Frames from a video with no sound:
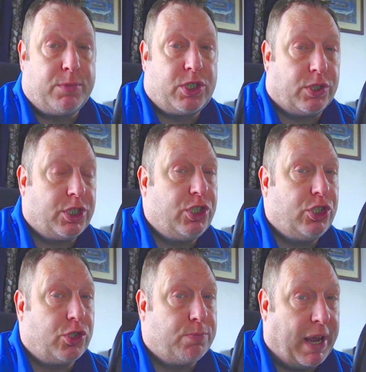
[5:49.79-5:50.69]
such a
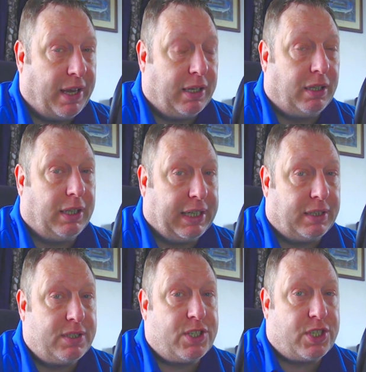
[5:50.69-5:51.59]
judgmental
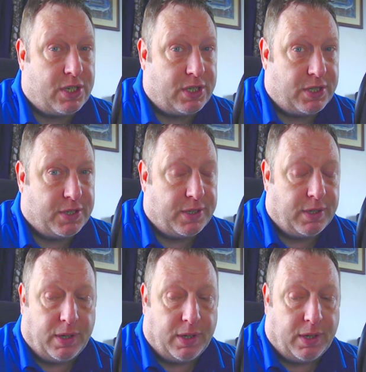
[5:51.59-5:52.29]
little turd.